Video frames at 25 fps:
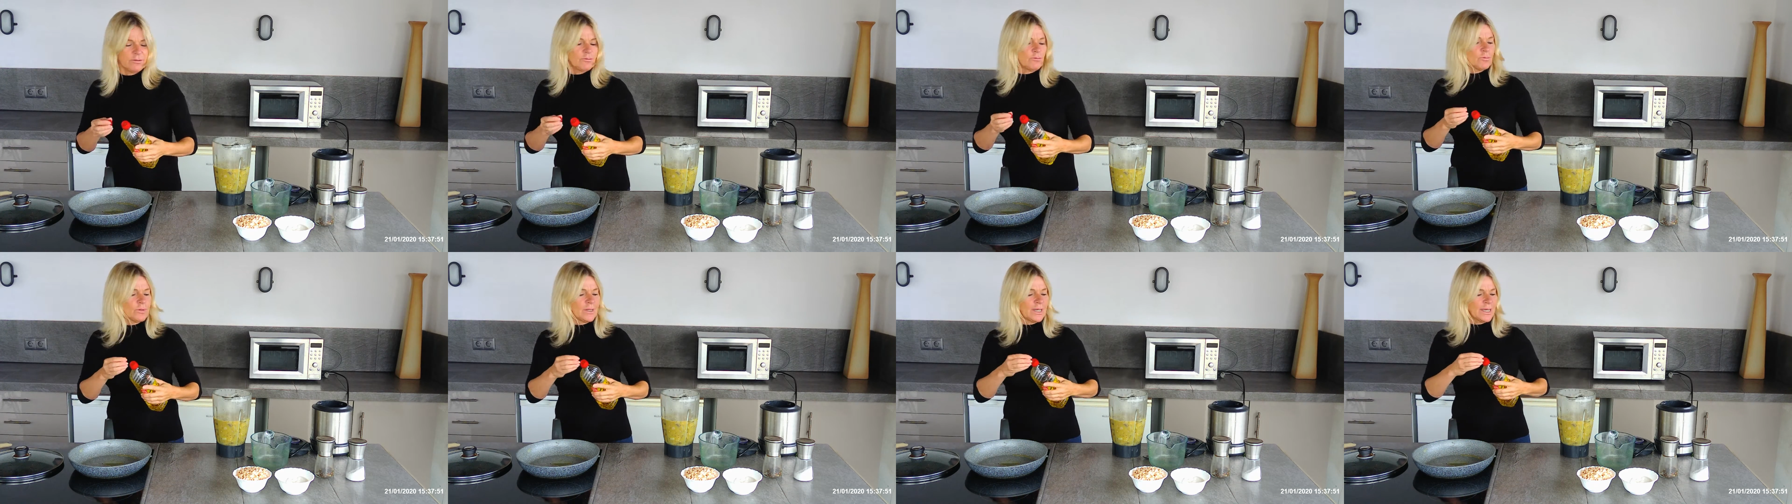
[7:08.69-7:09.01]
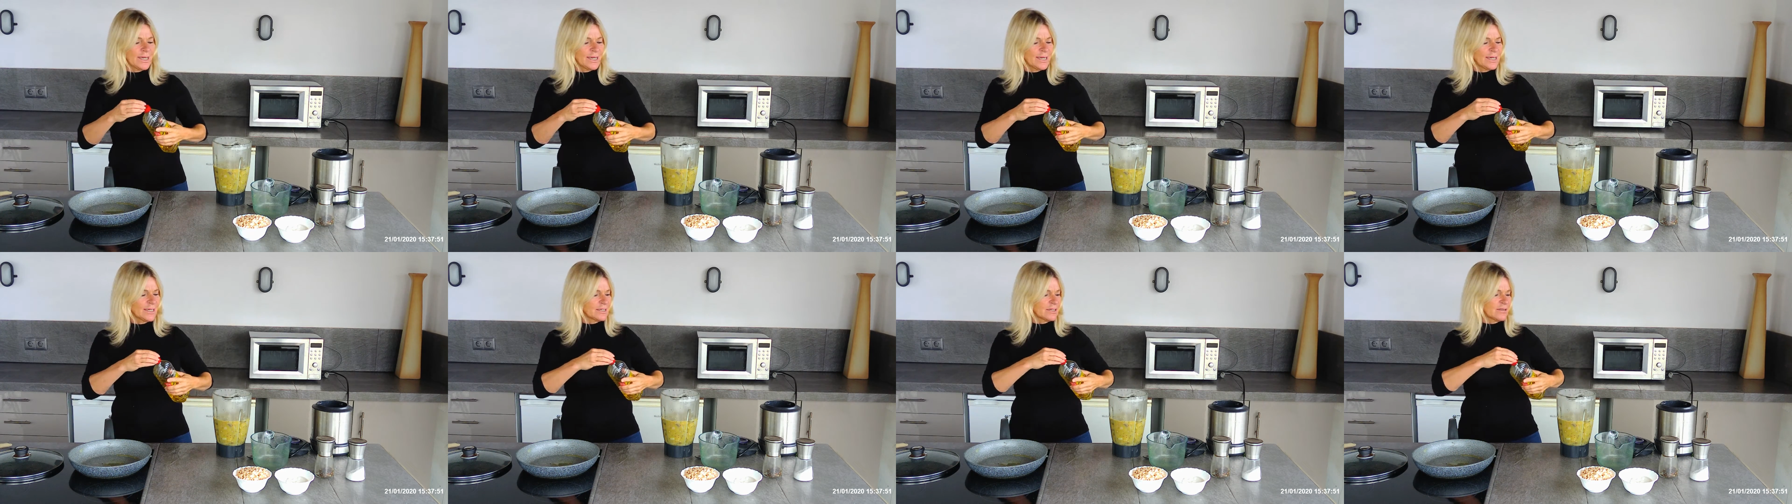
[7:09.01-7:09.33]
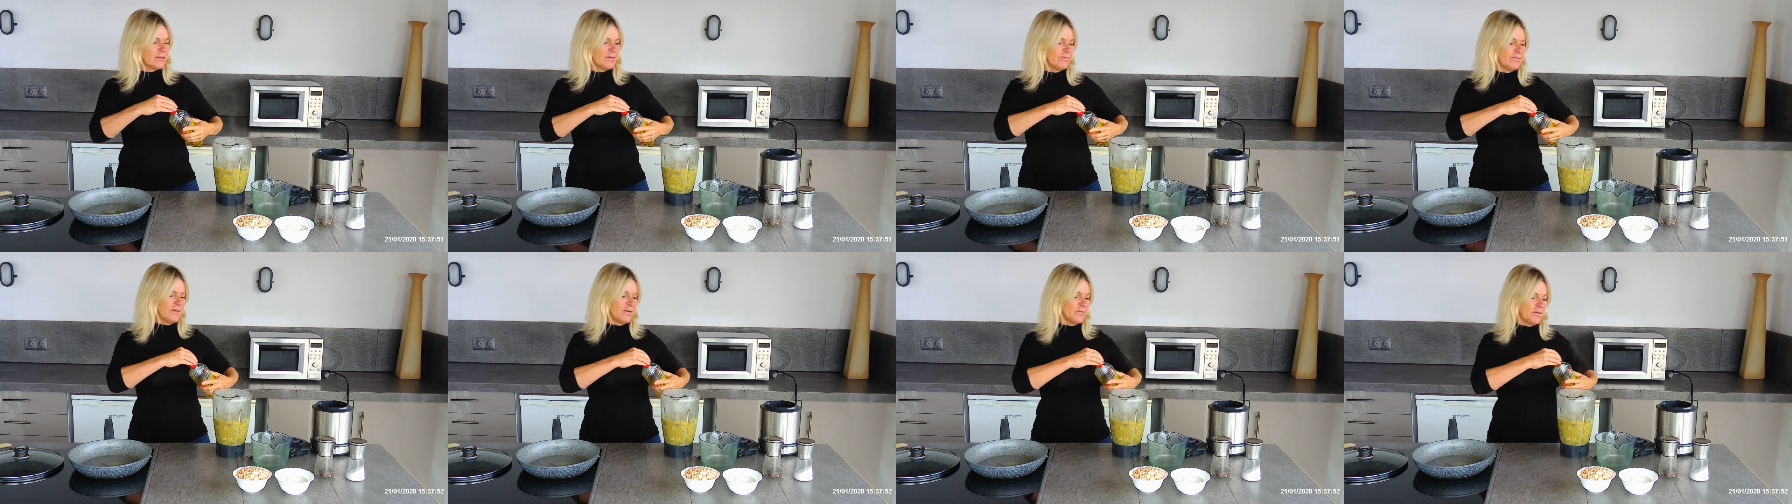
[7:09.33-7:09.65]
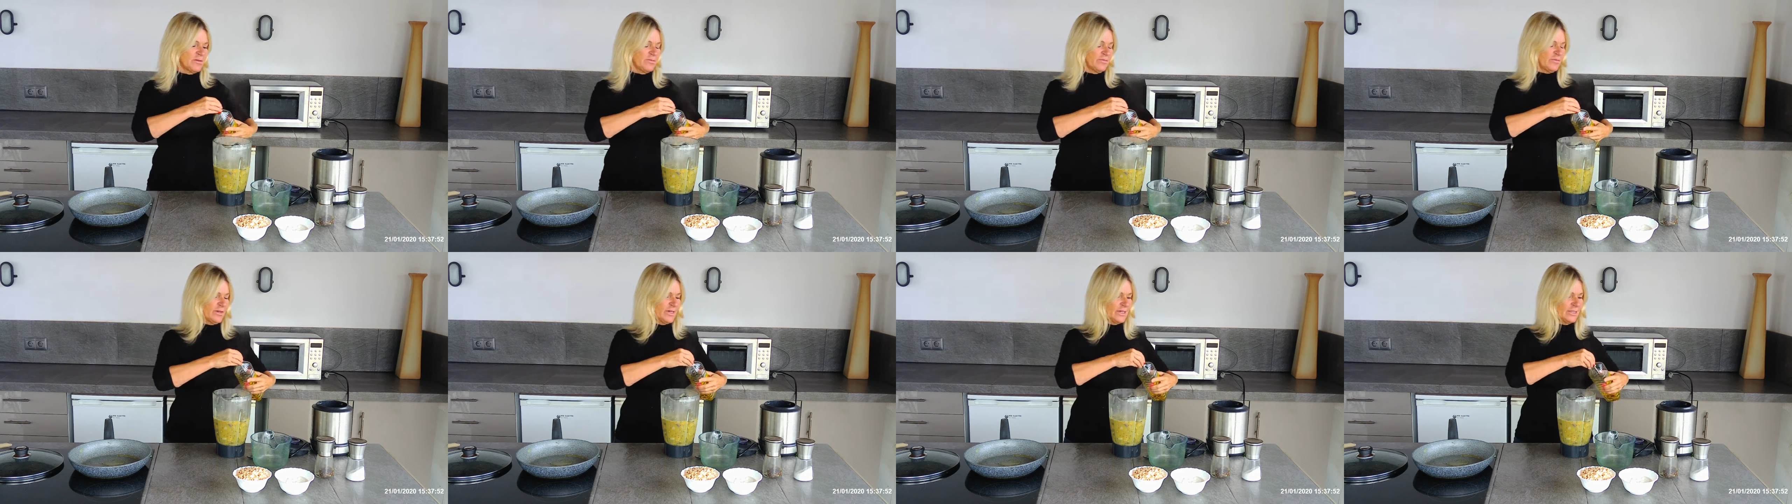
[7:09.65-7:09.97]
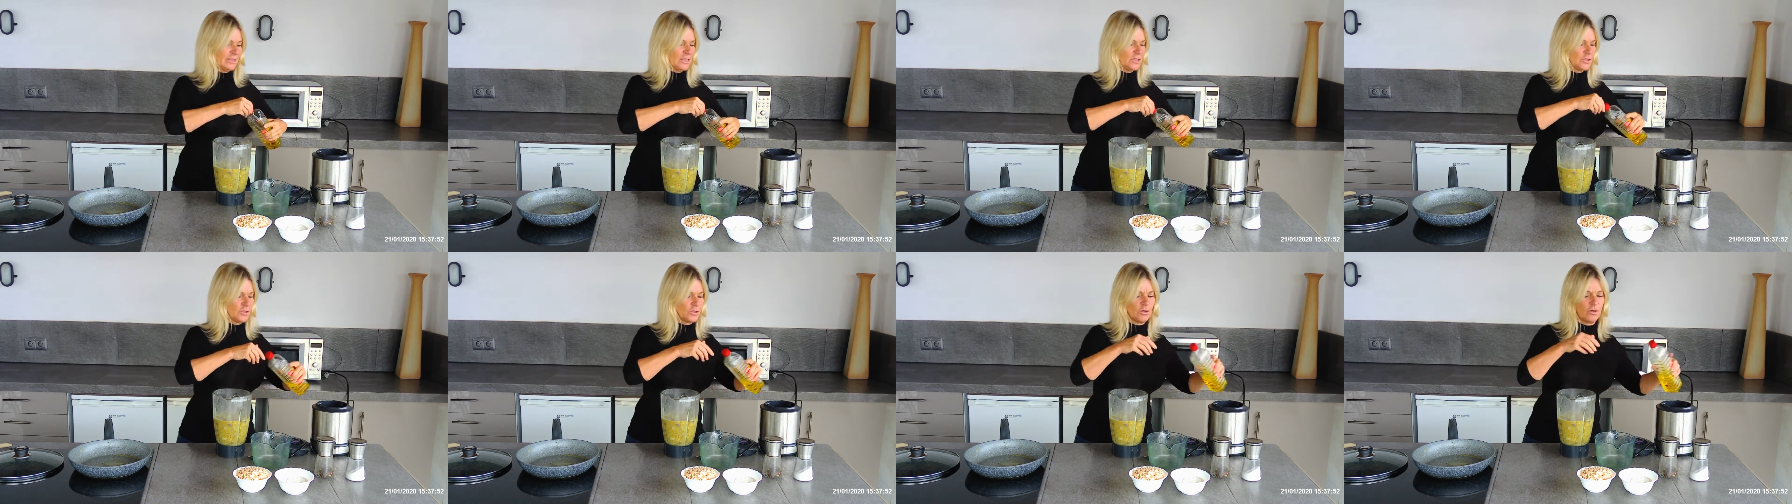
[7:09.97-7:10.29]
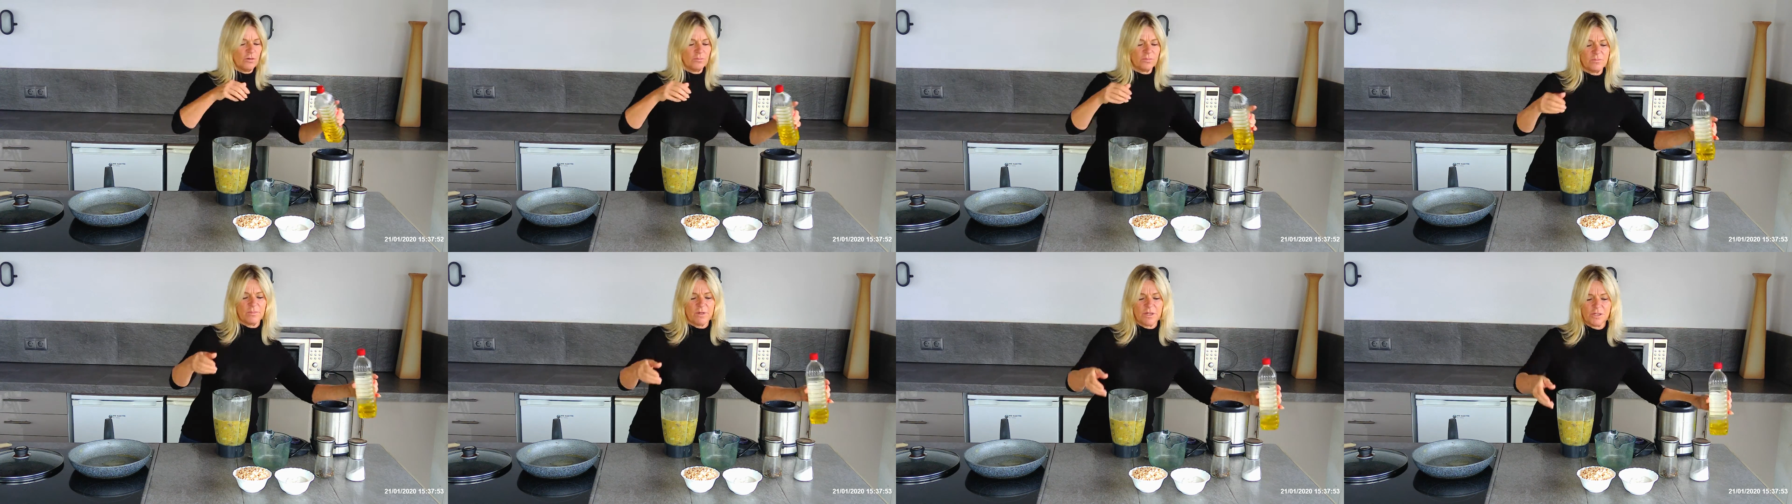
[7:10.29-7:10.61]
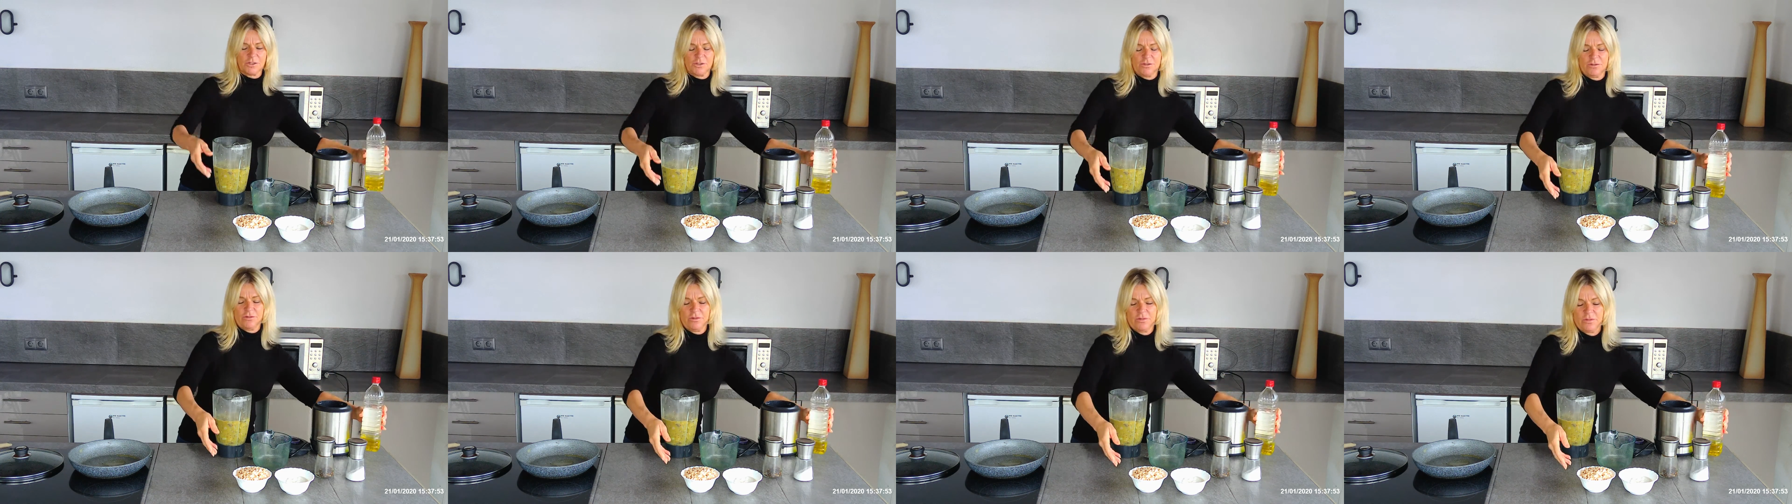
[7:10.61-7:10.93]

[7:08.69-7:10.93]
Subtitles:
we add the very finely chopped mushrooms,